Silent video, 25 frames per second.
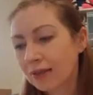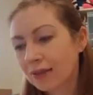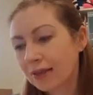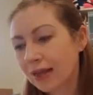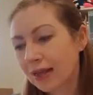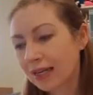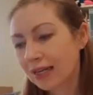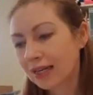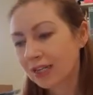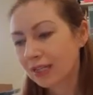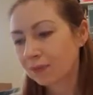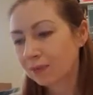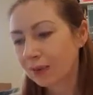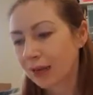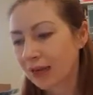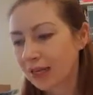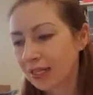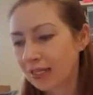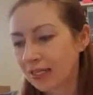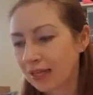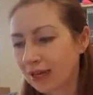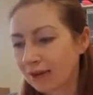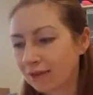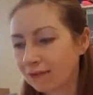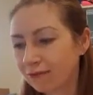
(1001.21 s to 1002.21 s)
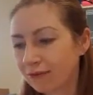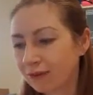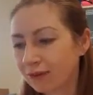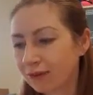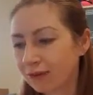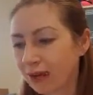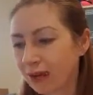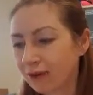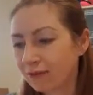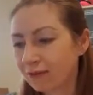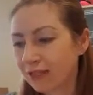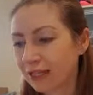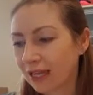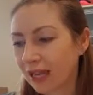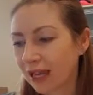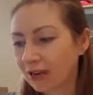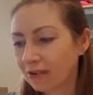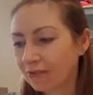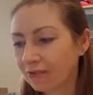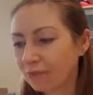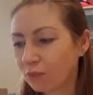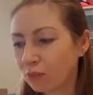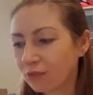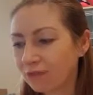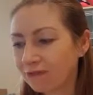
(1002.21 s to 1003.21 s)
That explains it, and Phil laughs
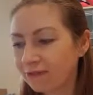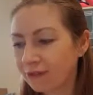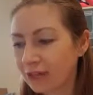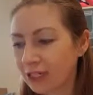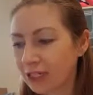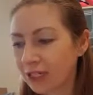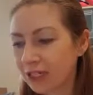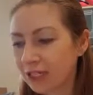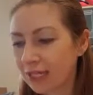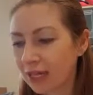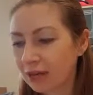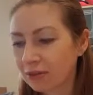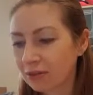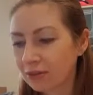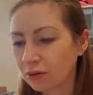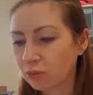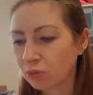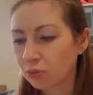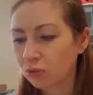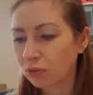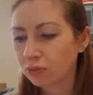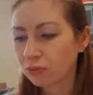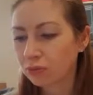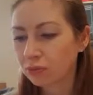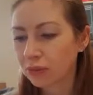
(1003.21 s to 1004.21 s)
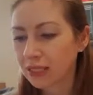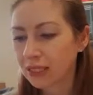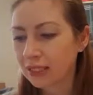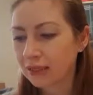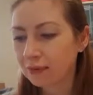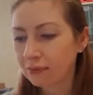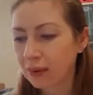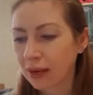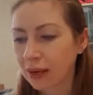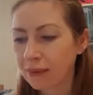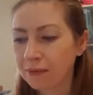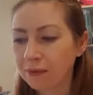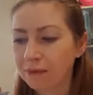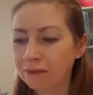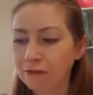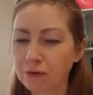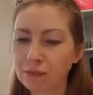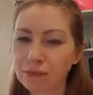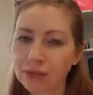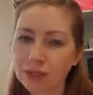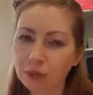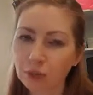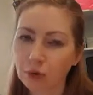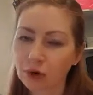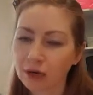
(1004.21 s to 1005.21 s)
again and fishes out a worn piece of paper
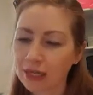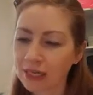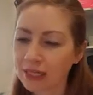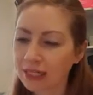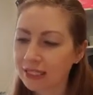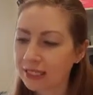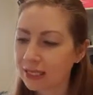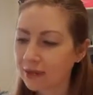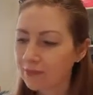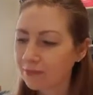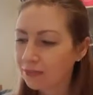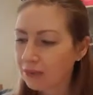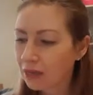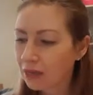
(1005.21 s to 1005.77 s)
from his wallet.